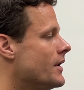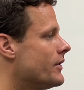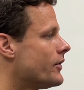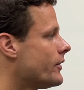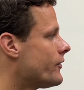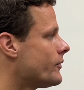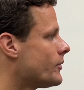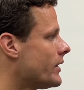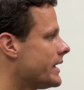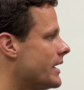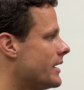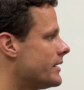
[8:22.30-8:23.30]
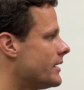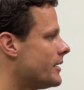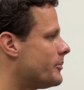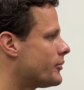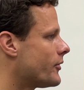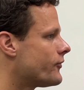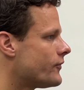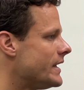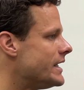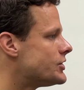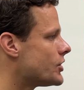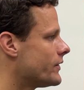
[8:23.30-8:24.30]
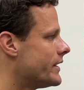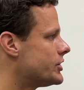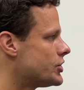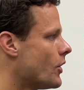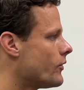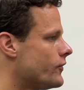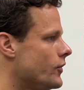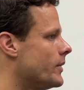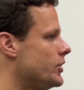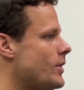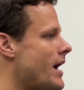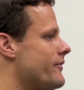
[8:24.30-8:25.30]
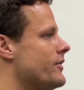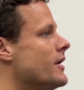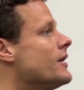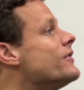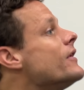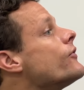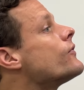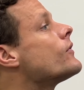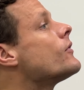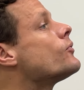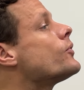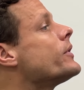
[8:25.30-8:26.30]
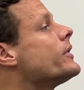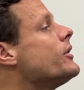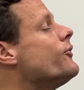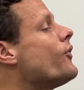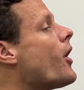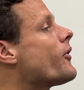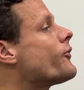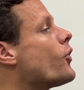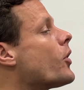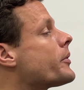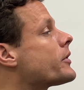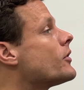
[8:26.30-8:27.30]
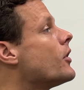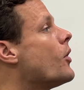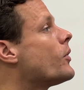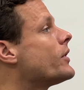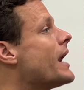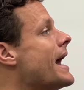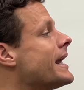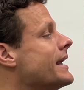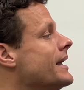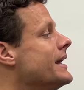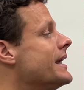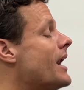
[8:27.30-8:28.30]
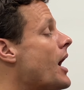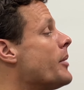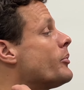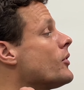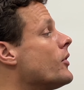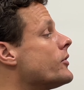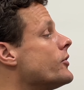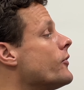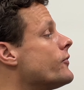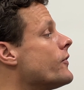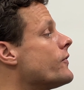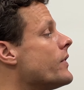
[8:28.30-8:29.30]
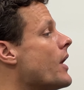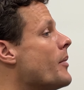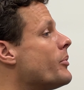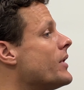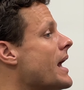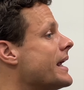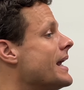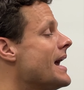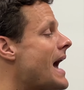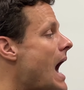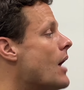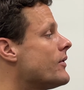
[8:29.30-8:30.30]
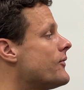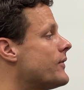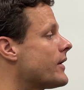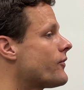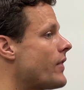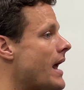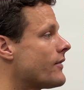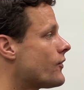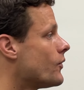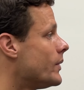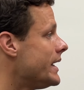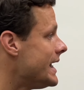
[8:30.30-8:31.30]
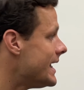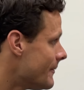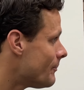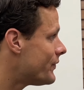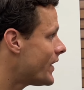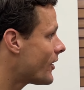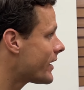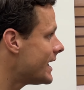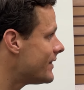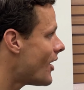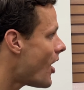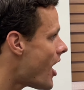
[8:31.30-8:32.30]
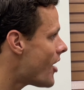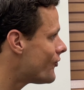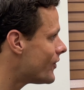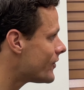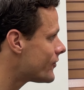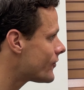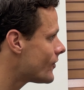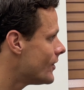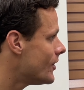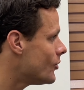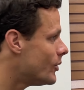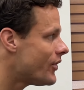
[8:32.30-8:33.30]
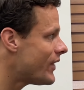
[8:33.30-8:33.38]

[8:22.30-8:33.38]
there isn't really a procedure that shows you when you have this really far forward lower neck and hyperlordosis in the upper neck, how to fix that. So Derick, in the office with